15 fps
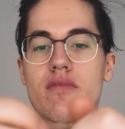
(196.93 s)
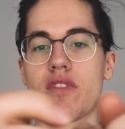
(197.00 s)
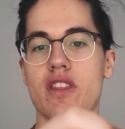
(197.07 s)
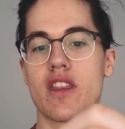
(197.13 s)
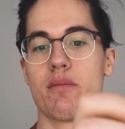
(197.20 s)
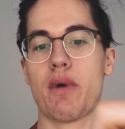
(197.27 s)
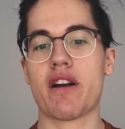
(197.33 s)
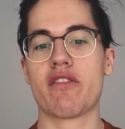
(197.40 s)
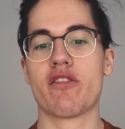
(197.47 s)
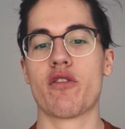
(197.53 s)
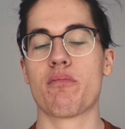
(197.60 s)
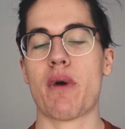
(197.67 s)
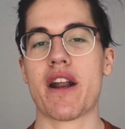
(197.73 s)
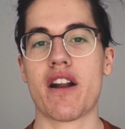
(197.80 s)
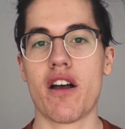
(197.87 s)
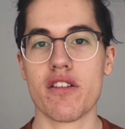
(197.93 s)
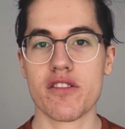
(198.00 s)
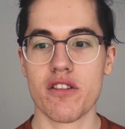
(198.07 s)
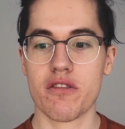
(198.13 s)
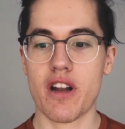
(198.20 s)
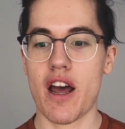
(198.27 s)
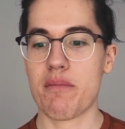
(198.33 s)
The microphone might
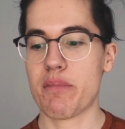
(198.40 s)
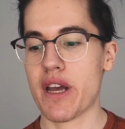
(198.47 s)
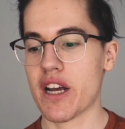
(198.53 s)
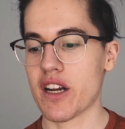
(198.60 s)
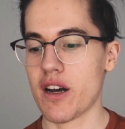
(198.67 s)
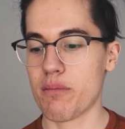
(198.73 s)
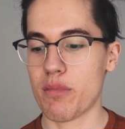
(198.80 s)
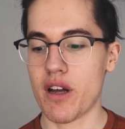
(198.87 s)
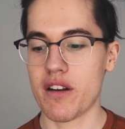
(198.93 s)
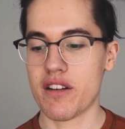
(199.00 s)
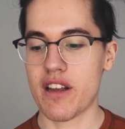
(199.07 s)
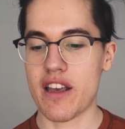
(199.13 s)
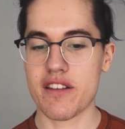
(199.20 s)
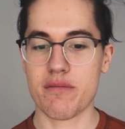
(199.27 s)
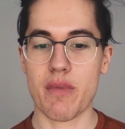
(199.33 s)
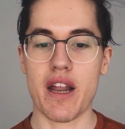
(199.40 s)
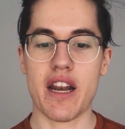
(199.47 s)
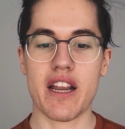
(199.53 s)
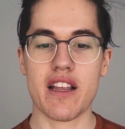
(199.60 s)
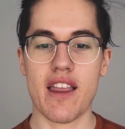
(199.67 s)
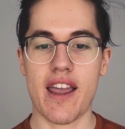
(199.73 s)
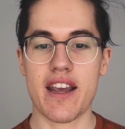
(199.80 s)
also not pick up on as
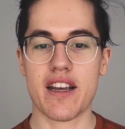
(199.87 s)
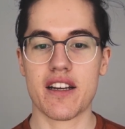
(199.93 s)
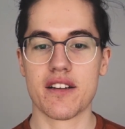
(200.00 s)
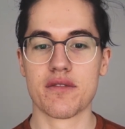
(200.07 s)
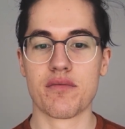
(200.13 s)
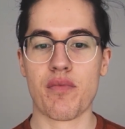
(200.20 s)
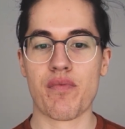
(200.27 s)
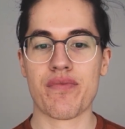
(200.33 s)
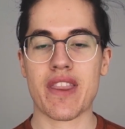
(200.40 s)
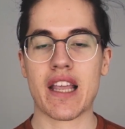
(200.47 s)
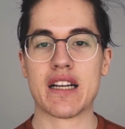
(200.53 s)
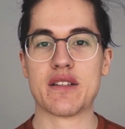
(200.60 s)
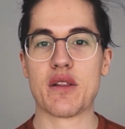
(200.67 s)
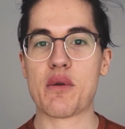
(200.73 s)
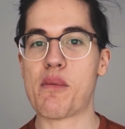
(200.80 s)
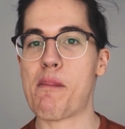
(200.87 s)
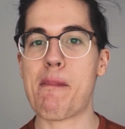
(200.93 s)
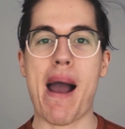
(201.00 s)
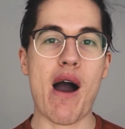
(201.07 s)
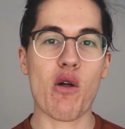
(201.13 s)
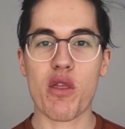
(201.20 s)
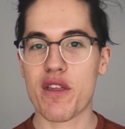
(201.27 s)
many, like,
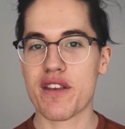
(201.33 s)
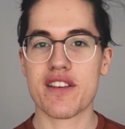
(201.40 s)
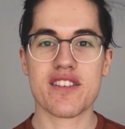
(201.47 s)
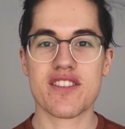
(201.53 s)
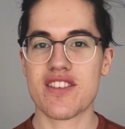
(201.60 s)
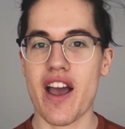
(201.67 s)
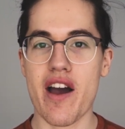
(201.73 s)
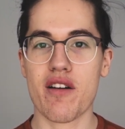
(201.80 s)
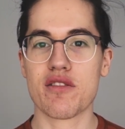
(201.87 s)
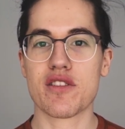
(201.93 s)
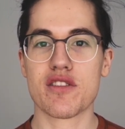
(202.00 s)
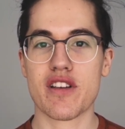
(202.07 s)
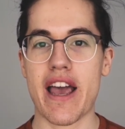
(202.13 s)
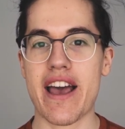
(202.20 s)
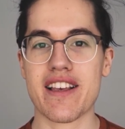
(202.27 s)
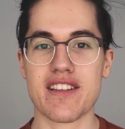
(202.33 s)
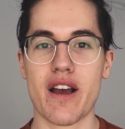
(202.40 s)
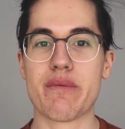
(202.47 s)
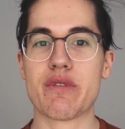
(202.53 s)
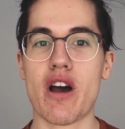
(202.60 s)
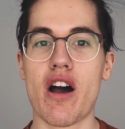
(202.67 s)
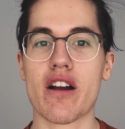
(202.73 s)
mouth sounds as
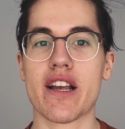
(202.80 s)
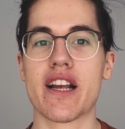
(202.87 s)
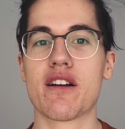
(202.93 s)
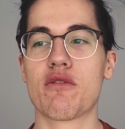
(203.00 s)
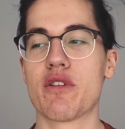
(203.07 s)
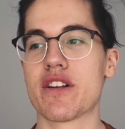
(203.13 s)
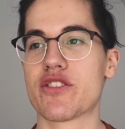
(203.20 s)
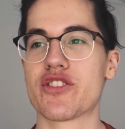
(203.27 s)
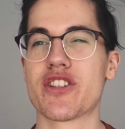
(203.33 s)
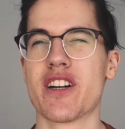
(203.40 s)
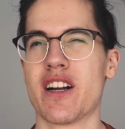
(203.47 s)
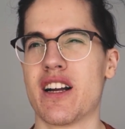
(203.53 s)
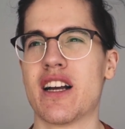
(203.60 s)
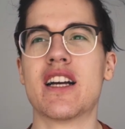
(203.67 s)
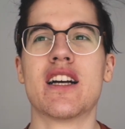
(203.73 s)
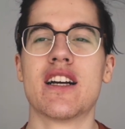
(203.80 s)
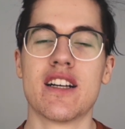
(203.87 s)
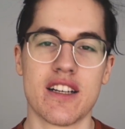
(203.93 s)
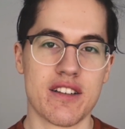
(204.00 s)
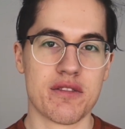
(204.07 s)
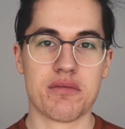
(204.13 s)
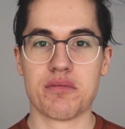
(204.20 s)
I'm talking, which
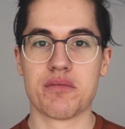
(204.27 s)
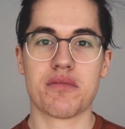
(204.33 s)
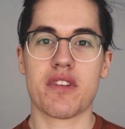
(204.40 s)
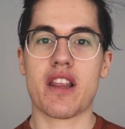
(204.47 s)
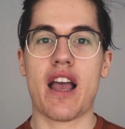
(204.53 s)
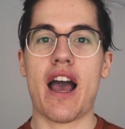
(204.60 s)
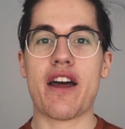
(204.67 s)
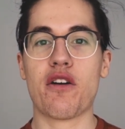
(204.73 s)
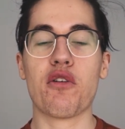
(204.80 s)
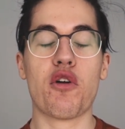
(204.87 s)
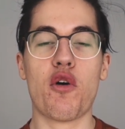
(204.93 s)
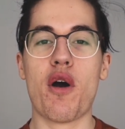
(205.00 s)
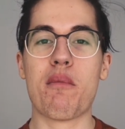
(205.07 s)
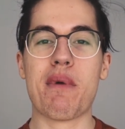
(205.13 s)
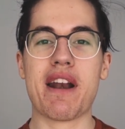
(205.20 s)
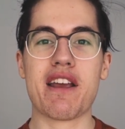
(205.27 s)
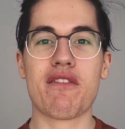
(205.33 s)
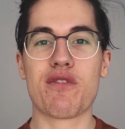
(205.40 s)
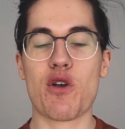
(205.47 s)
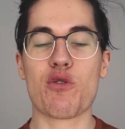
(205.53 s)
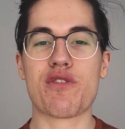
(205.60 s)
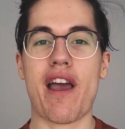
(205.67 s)
I don't know how many of
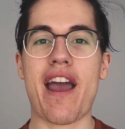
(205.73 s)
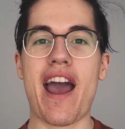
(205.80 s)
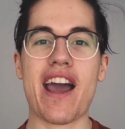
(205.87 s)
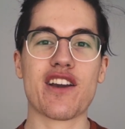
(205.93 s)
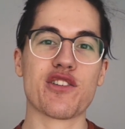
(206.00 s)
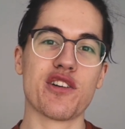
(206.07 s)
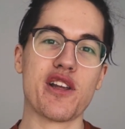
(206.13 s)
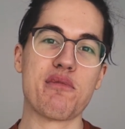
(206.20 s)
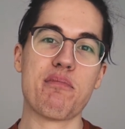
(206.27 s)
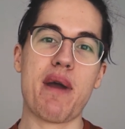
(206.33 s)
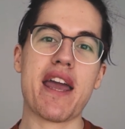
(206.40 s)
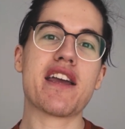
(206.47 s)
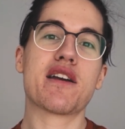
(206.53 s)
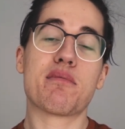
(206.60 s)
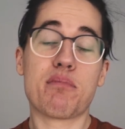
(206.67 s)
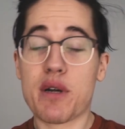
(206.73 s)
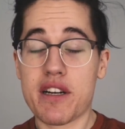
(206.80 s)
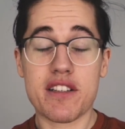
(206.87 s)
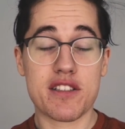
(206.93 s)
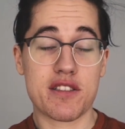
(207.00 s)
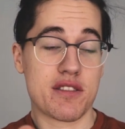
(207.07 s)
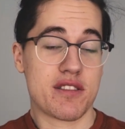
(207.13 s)
those I actually make,
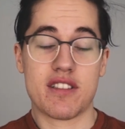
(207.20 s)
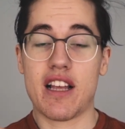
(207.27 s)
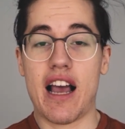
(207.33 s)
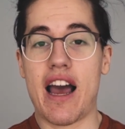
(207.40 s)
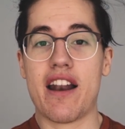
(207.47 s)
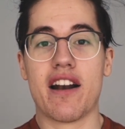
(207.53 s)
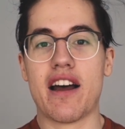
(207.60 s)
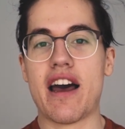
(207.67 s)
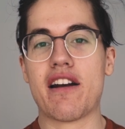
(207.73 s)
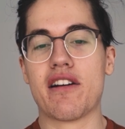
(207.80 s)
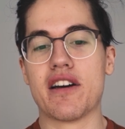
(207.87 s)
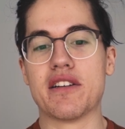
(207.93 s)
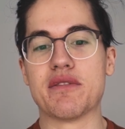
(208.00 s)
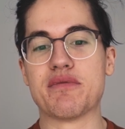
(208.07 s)
but I don't know.